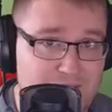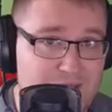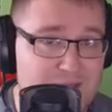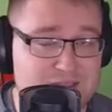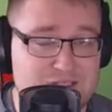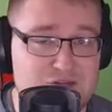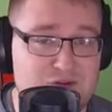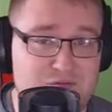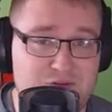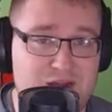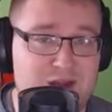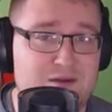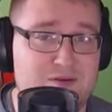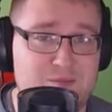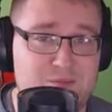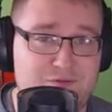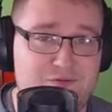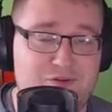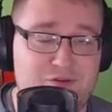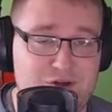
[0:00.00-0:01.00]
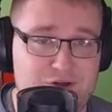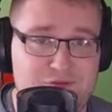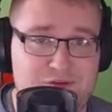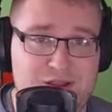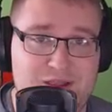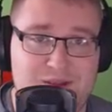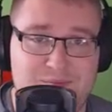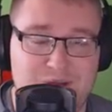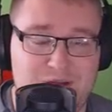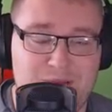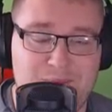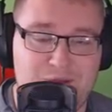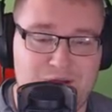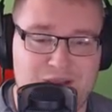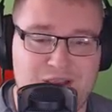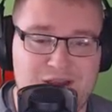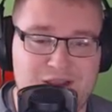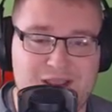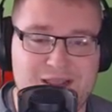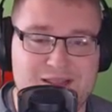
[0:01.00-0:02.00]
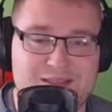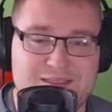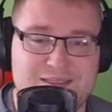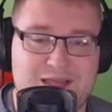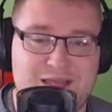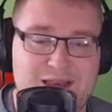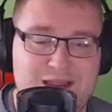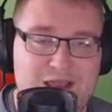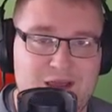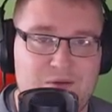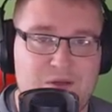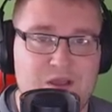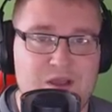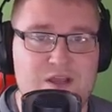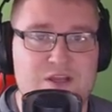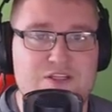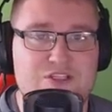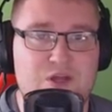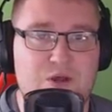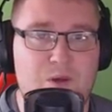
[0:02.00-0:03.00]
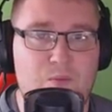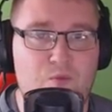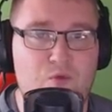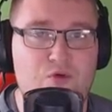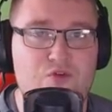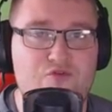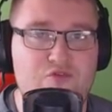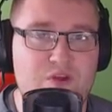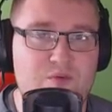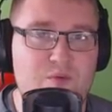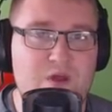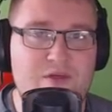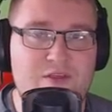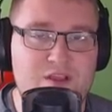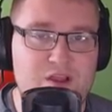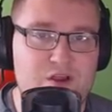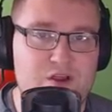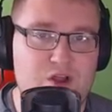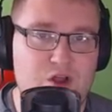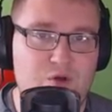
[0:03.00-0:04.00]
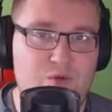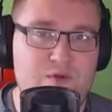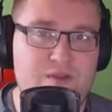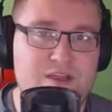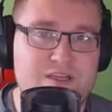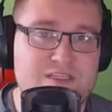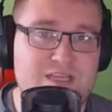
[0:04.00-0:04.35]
That's another argument for another day, but I'm not going to get into that now. So I'm wondering where they're going to go with this.